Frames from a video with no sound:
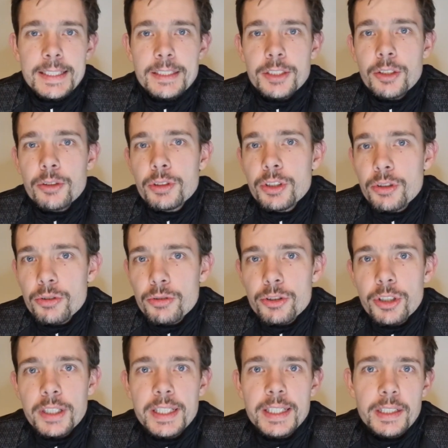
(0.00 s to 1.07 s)
you
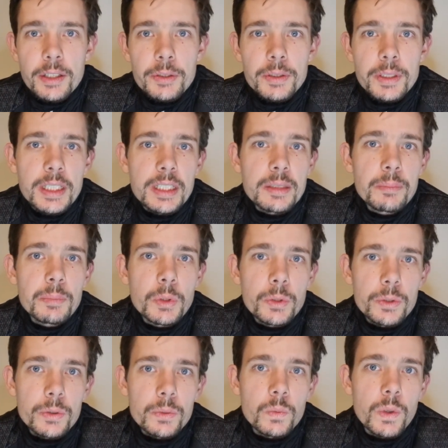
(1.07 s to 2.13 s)
usually don't need more
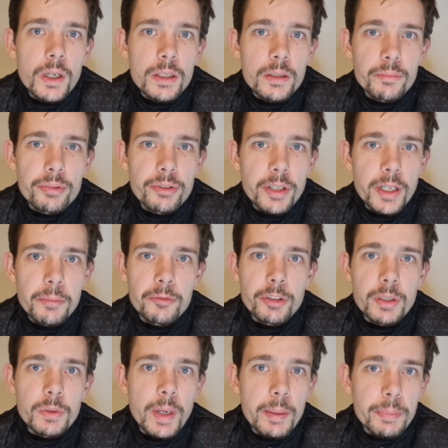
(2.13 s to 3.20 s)
than one
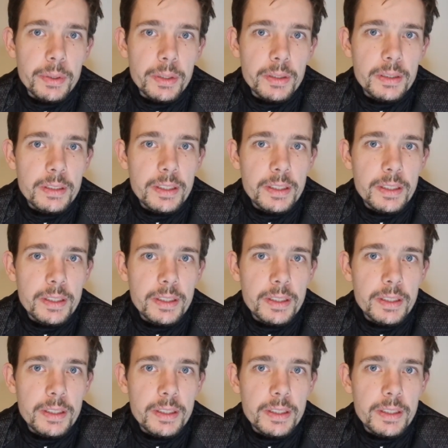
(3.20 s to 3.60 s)
primary weapon.